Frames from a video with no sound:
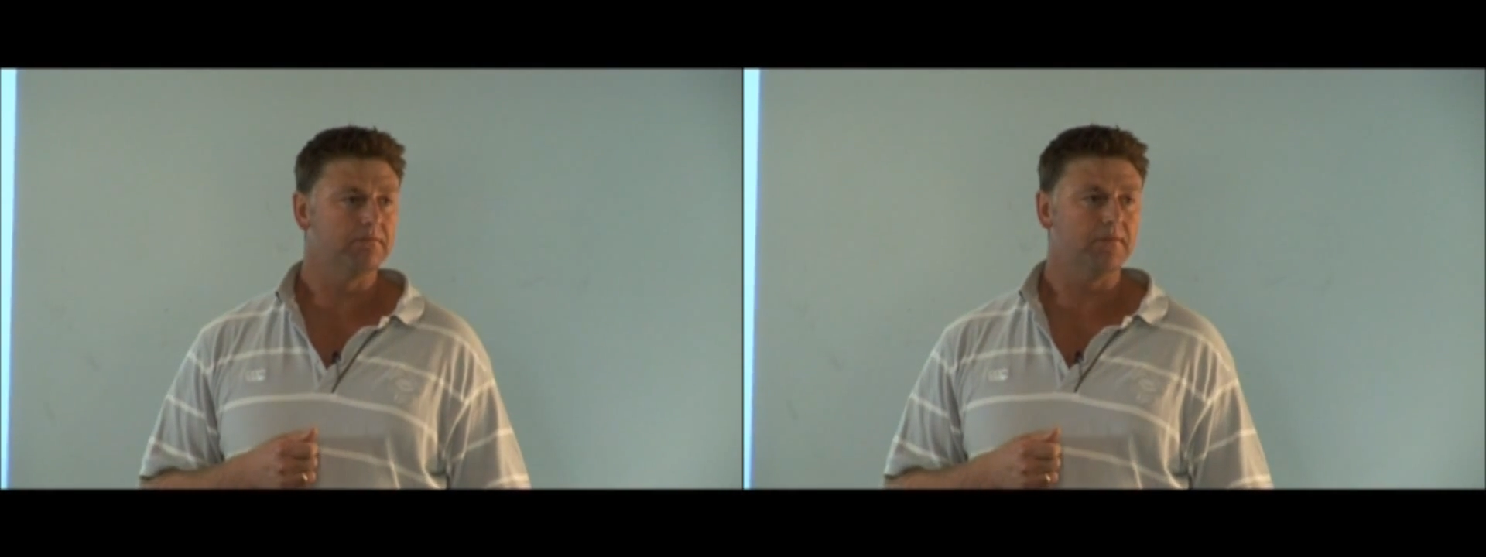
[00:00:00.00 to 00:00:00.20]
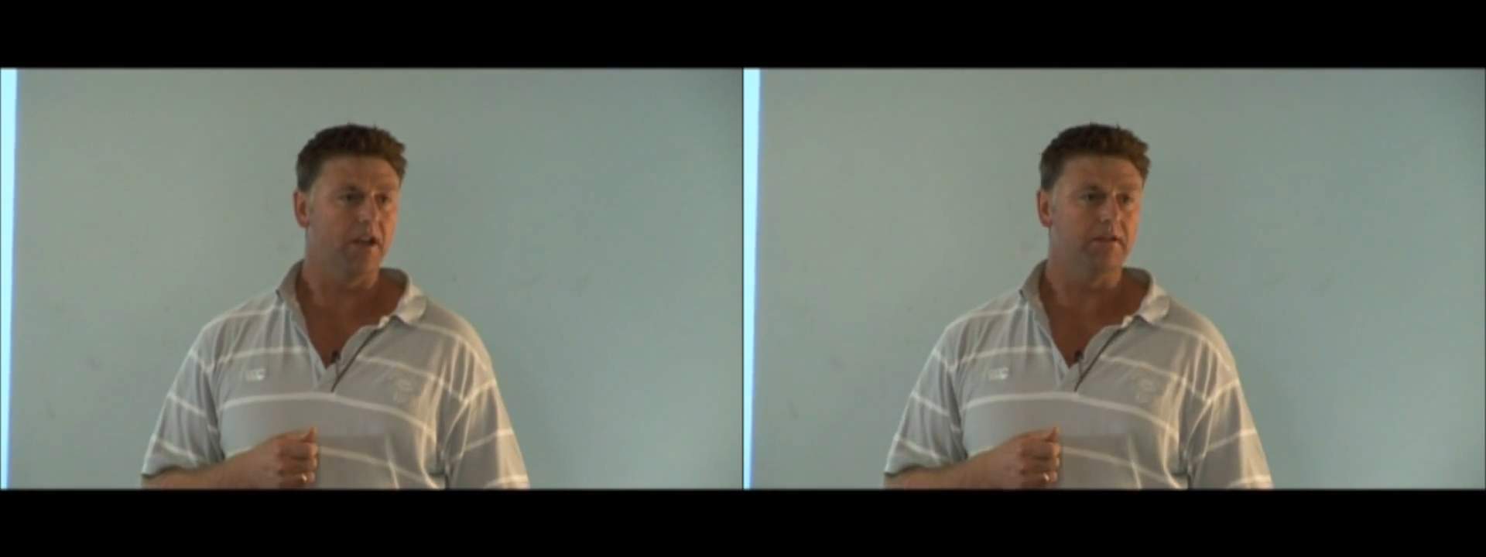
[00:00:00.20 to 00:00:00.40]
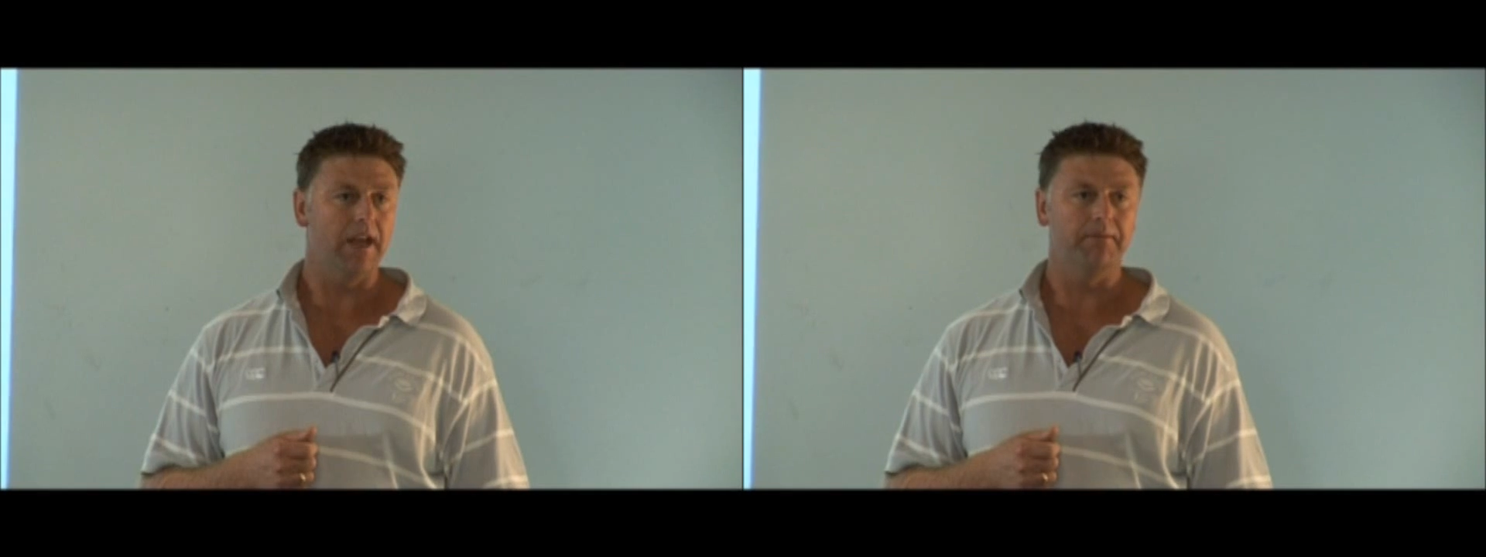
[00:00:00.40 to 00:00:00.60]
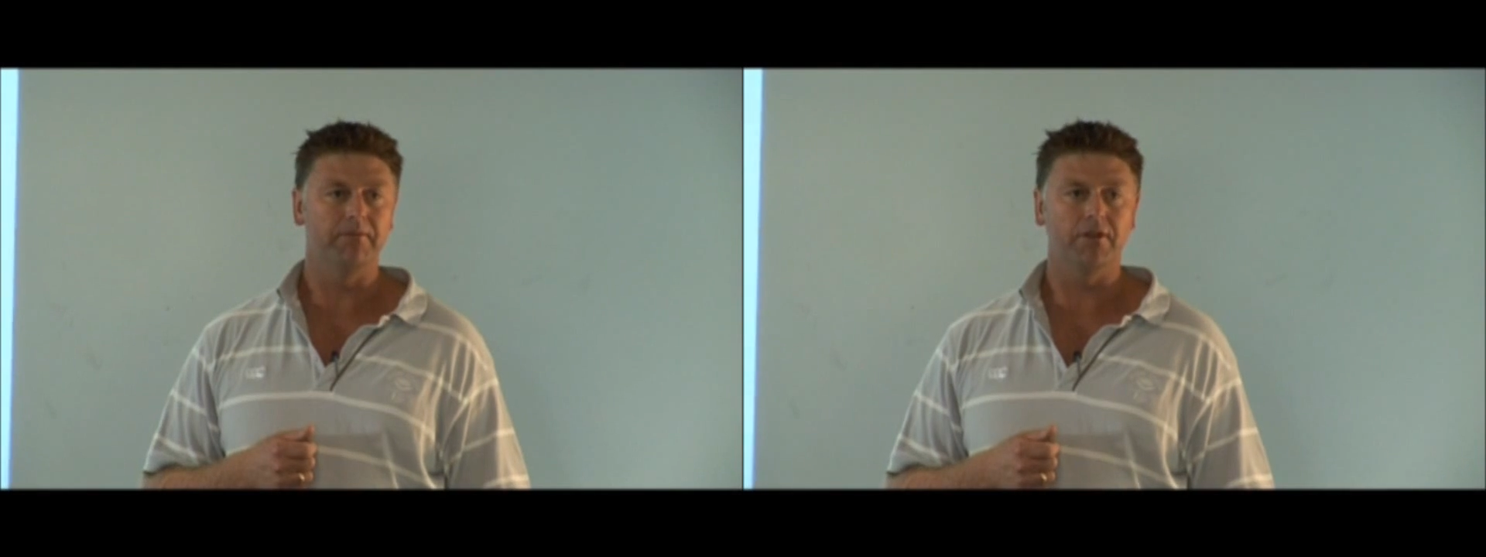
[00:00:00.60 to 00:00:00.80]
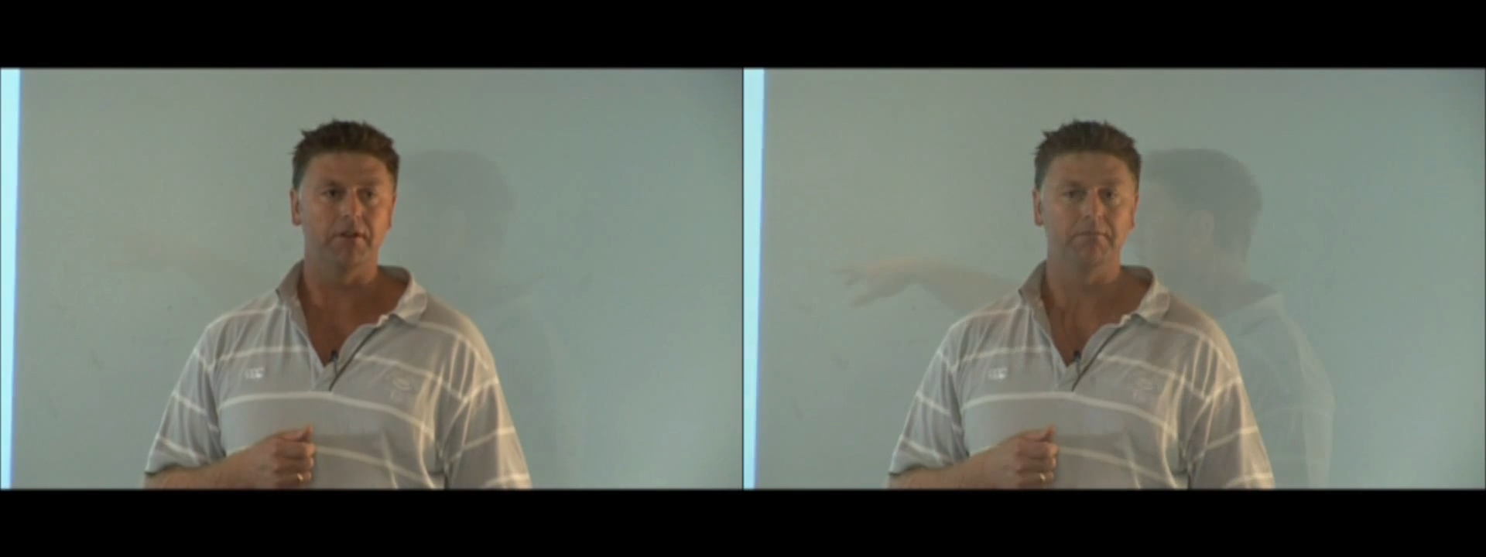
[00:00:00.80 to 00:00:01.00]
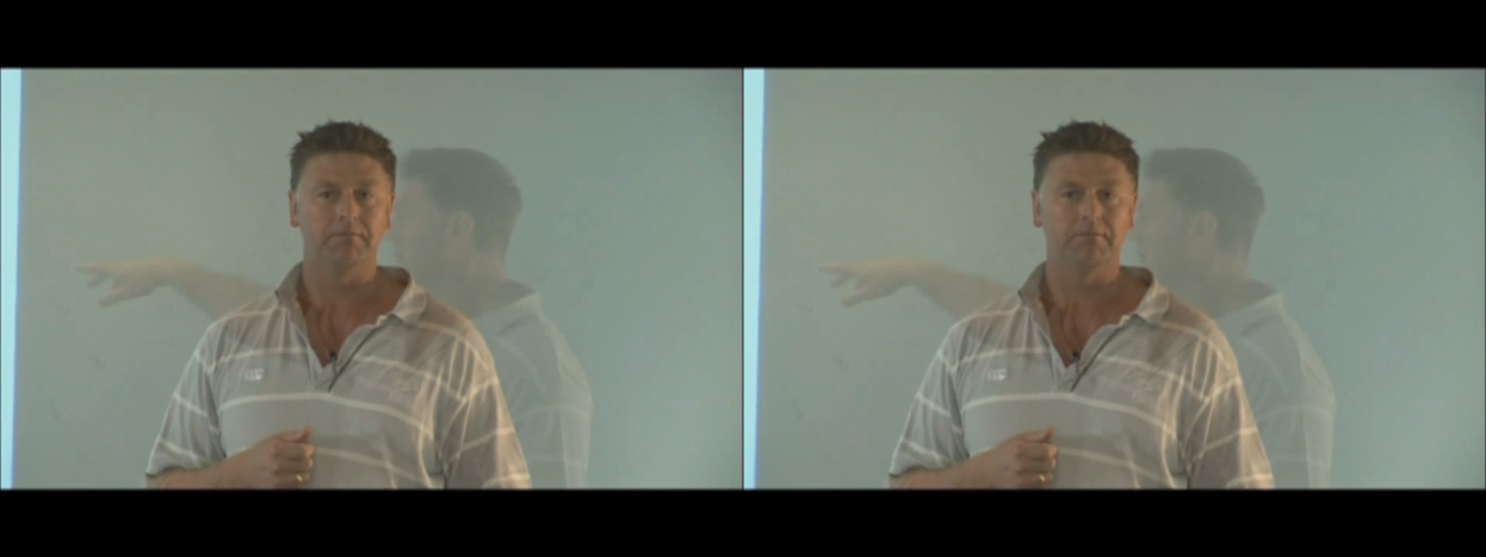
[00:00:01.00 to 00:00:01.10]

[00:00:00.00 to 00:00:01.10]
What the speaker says: don't happen for them.